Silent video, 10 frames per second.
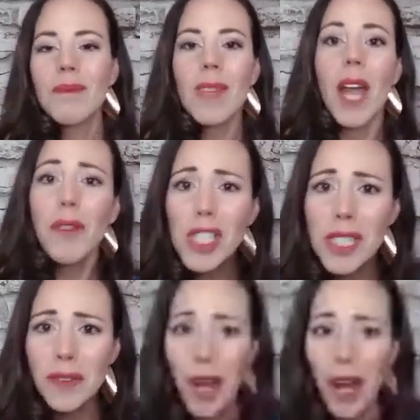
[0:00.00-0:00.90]
first
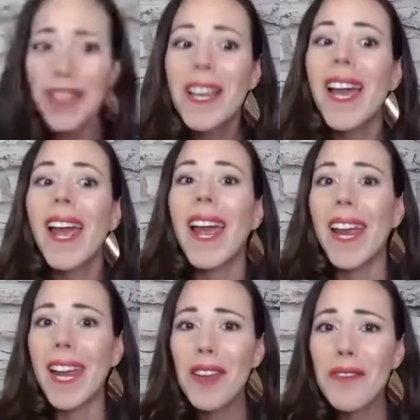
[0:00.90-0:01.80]
of all,
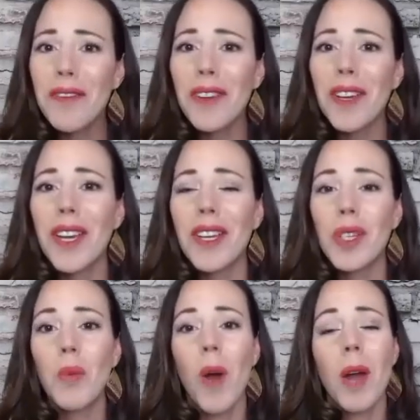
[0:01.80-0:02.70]
if you
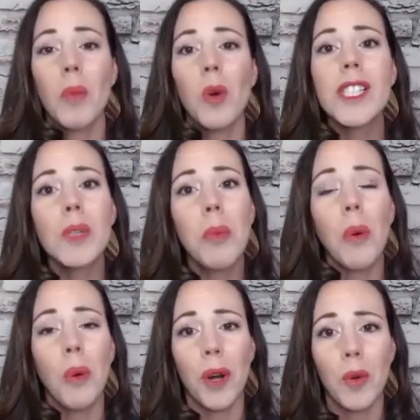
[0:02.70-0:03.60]
want more
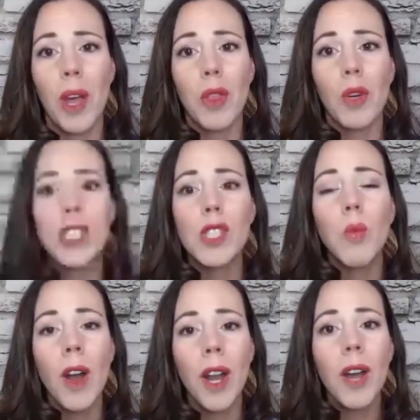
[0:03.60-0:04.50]
support, whether it's
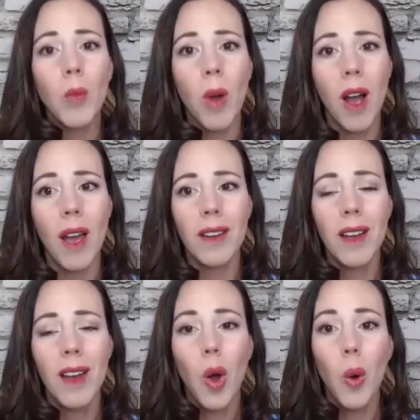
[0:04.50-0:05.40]
one-on-one
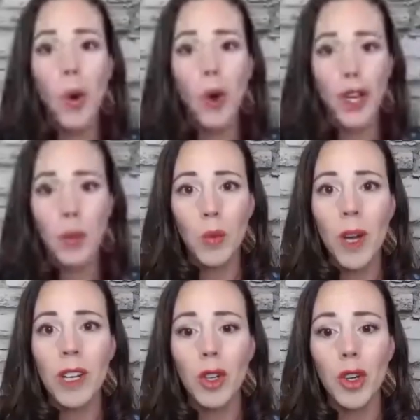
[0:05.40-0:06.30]
or you want to
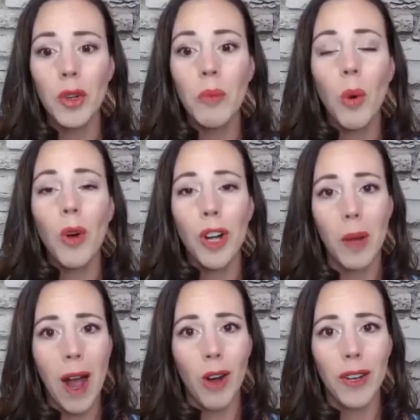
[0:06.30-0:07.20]
learn more
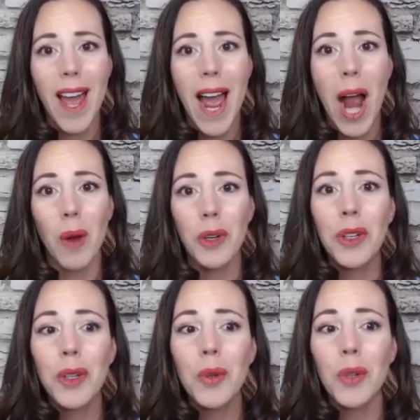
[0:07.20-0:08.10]
about our
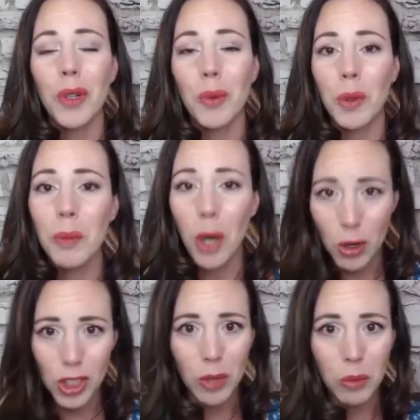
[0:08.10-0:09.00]
new group
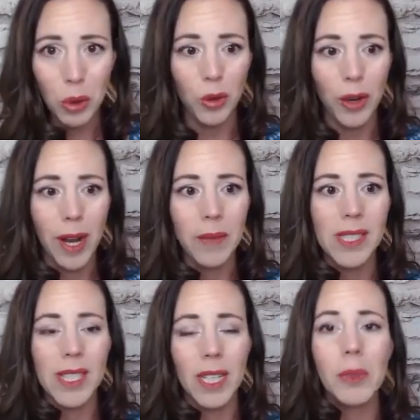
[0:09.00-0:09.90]
coaching program
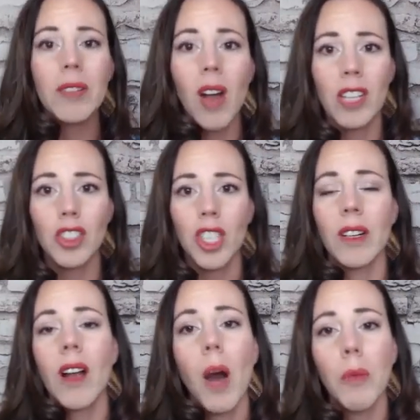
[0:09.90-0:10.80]
that's going to be launching in
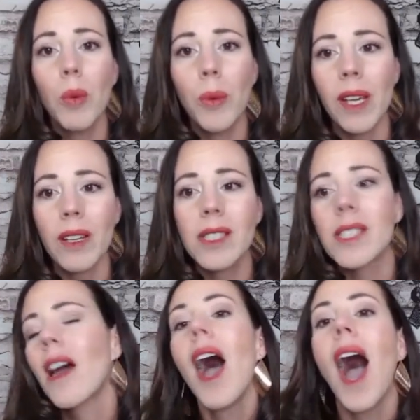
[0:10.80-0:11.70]
a couple weeks,
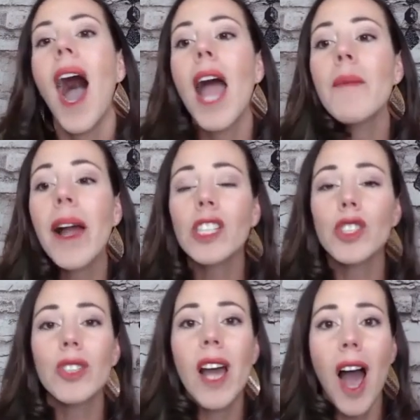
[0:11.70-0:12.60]
I'm
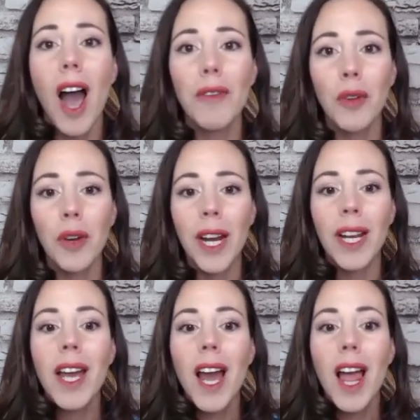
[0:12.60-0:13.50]
actually
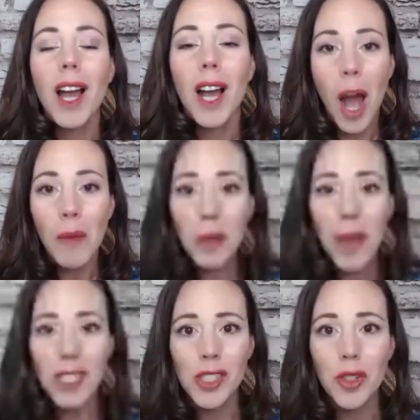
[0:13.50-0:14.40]
offering
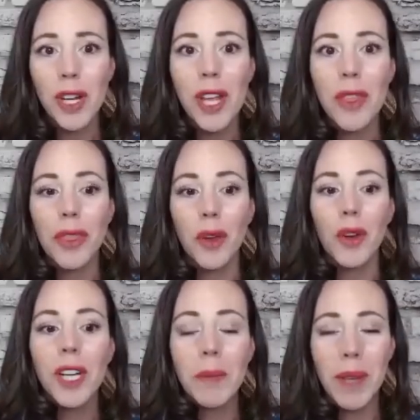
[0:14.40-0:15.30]
complimentary
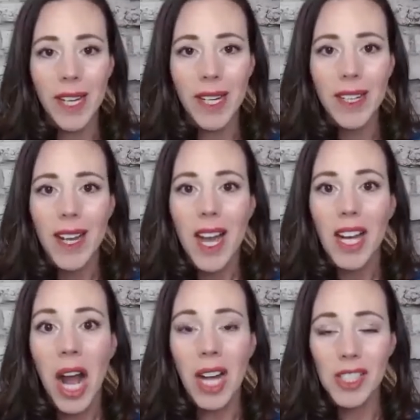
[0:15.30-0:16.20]
30-minute
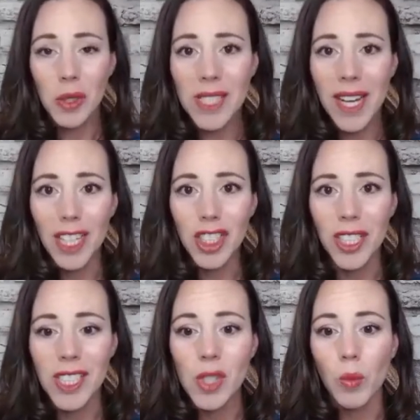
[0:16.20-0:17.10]

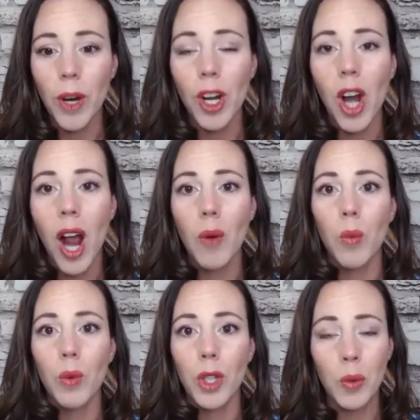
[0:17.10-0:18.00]
consultations where
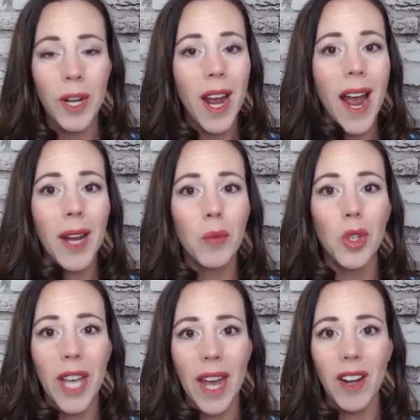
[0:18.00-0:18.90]
you and I will
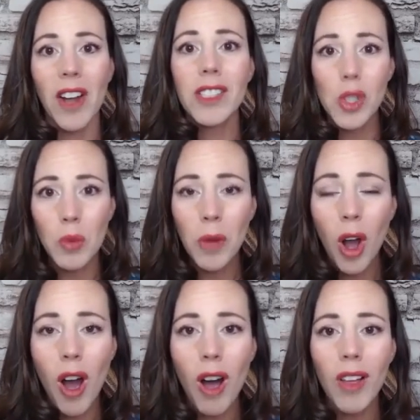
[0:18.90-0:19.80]
get on a Zoom
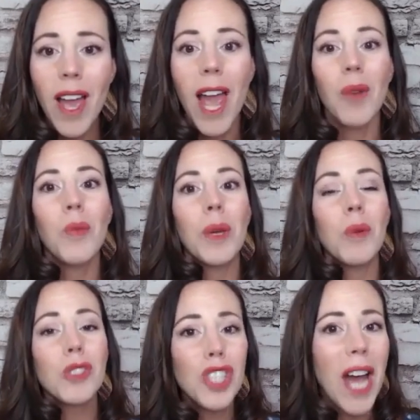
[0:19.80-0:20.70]
call and we
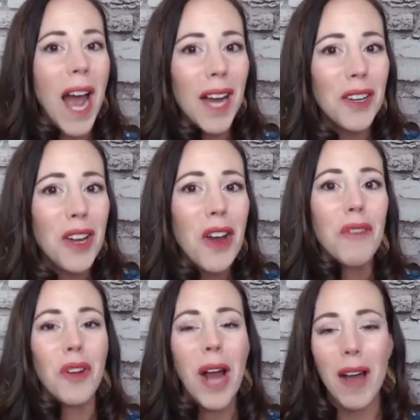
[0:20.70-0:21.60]
will chat
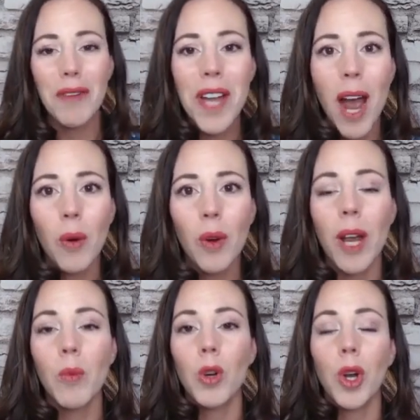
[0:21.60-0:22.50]
for half an hour,
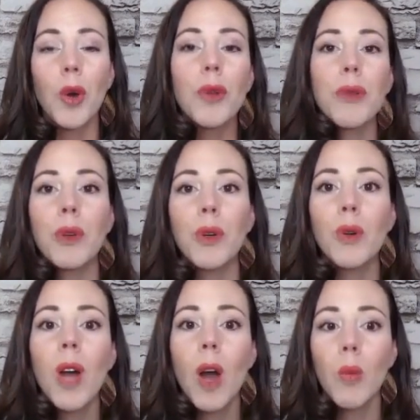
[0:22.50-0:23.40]
and we'll go through
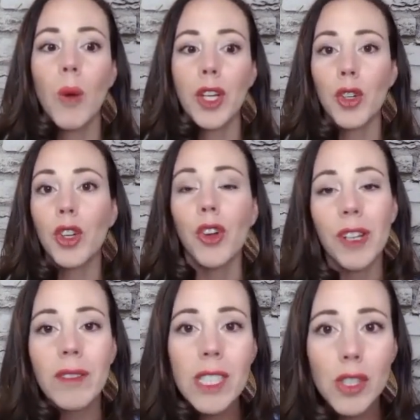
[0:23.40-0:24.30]
what you're
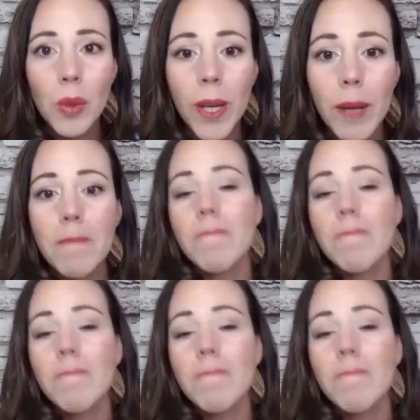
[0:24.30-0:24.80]
currently doing,